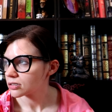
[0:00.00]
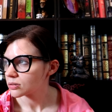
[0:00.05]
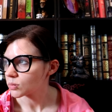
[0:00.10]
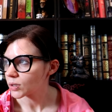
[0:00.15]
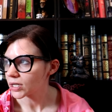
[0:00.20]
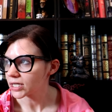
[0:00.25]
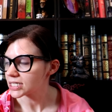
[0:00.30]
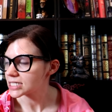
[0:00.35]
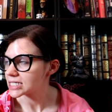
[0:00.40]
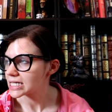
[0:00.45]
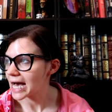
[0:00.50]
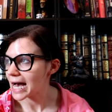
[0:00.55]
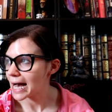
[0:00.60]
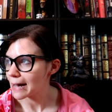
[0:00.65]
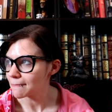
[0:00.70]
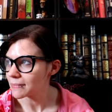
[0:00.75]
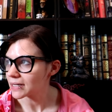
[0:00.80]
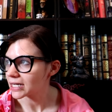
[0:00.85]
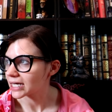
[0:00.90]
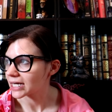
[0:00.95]
What is
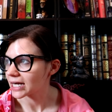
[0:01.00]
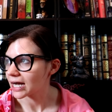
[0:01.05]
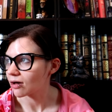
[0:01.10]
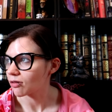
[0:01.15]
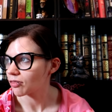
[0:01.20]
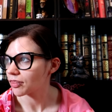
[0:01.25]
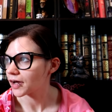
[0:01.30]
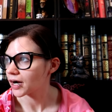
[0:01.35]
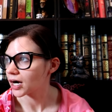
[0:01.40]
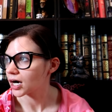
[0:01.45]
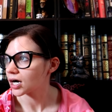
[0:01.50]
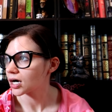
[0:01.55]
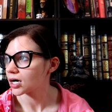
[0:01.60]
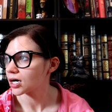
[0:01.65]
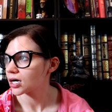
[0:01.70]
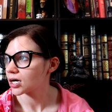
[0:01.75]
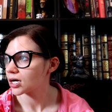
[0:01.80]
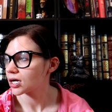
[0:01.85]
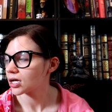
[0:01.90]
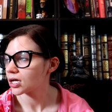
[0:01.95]
happening out there?
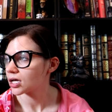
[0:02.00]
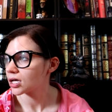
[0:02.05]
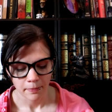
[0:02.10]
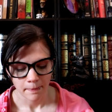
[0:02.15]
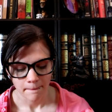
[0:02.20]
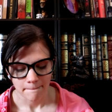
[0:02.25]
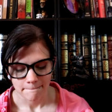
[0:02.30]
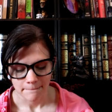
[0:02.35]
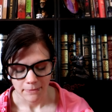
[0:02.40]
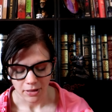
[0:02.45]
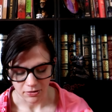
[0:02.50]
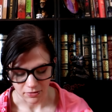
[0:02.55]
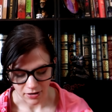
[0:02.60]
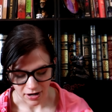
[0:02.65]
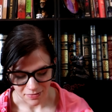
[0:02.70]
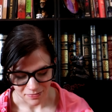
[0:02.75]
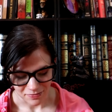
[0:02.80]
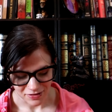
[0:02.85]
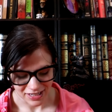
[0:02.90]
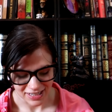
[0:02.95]

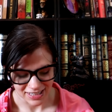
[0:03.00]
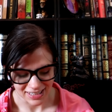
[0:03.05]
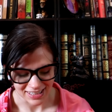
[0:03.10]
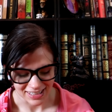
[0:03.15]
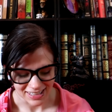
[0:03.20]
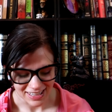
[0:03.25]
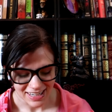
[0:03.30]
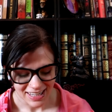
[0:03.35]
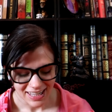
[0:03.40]
Okay.